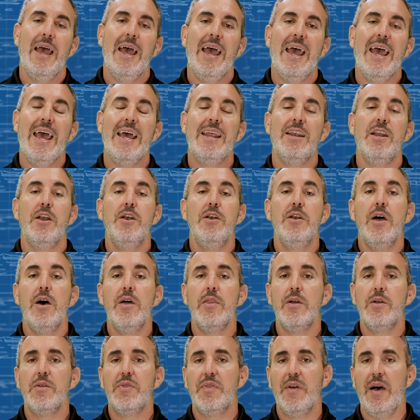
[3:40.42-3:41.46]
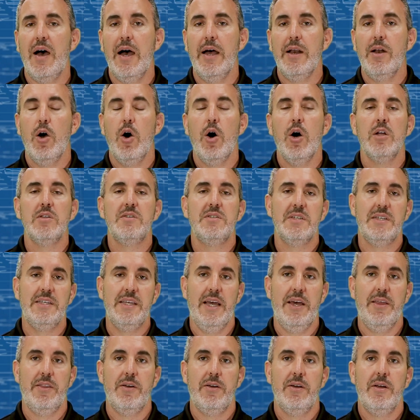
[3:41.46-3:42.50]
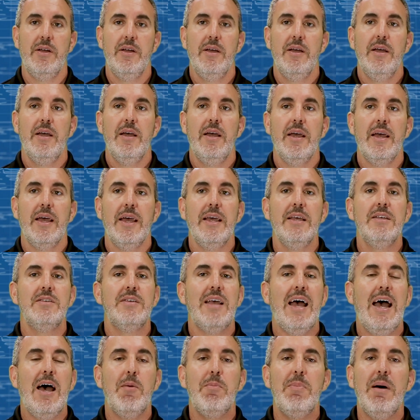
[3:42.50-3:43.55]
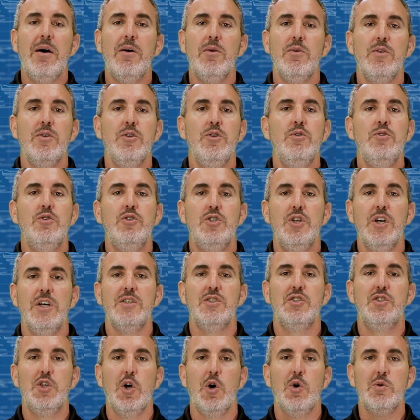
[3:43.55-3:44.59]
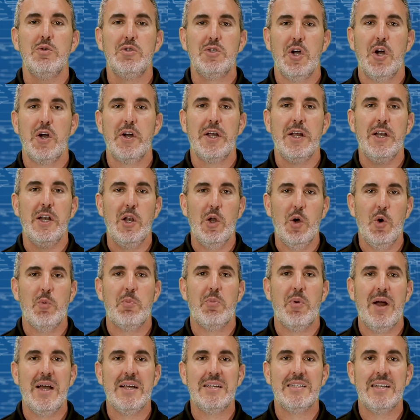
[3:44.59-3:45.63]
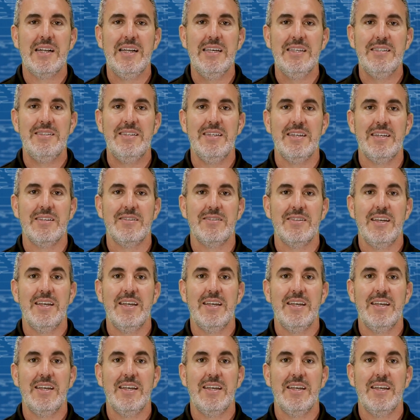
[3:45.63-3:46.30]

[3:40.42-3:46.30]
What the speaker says: And another thought altogether is how about you just don't target low price listings.